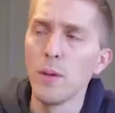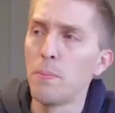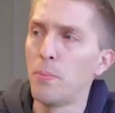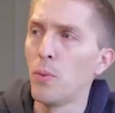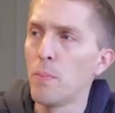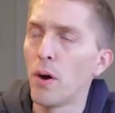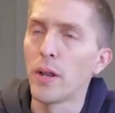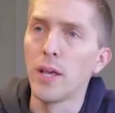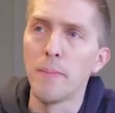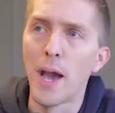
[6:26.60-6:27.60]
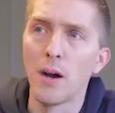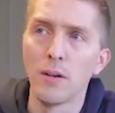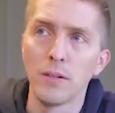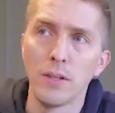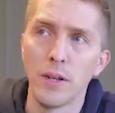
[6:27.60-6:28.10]
We bought him
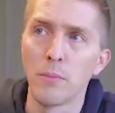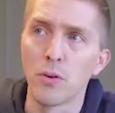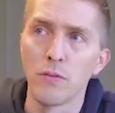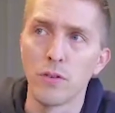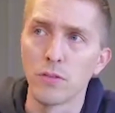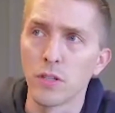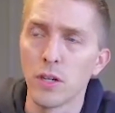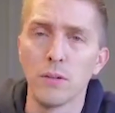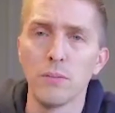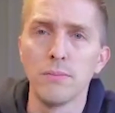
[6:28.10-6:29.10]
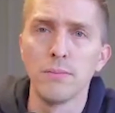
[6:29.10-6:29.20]
out a number of years ago.